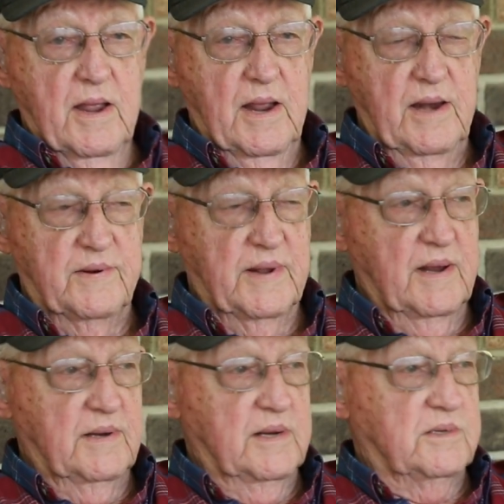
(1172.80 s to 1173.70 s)
he
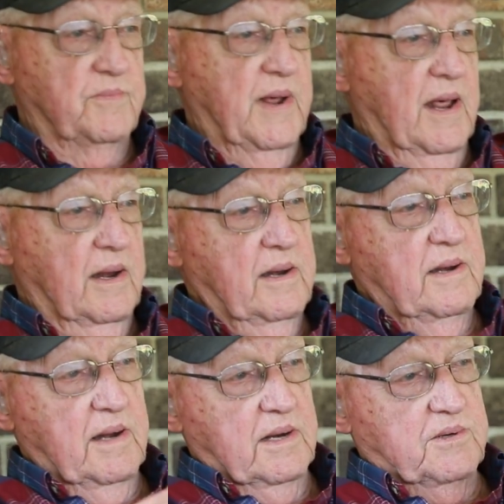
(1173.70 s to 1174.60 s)
said it's above
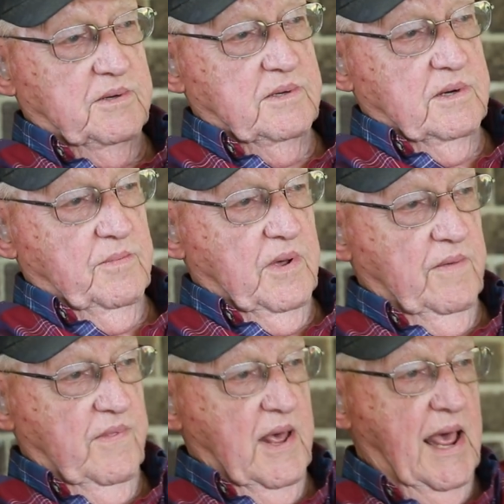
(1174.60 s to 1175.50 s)

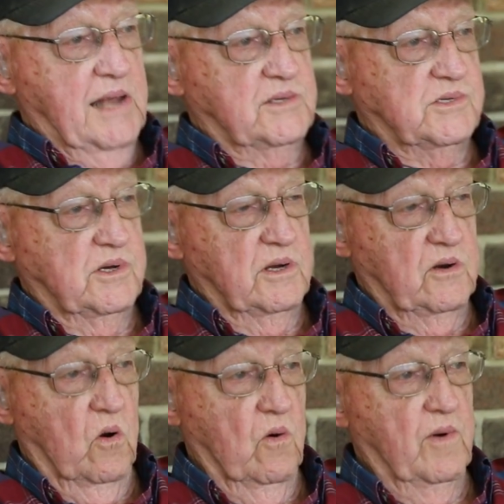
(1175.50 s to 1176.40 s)
the hatch, the
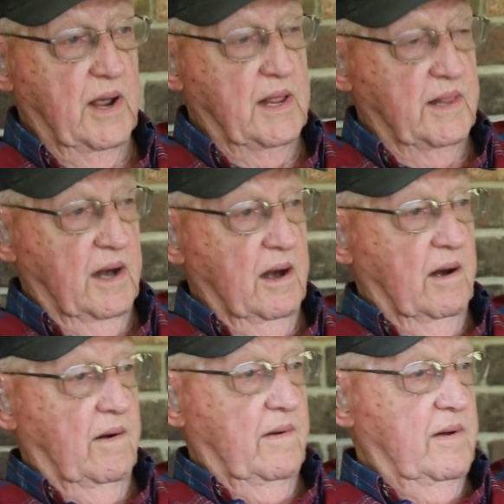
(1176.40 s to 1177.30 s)
doorway
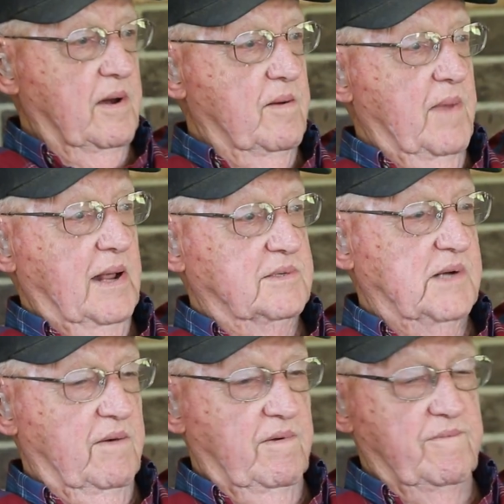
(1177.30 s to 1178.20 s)
there. It's about
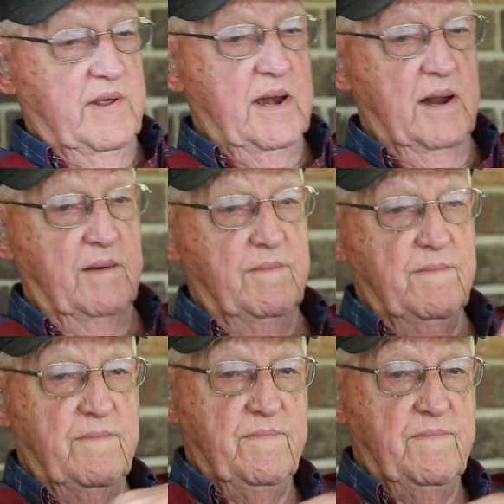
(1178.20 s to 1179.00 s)
7 feet up.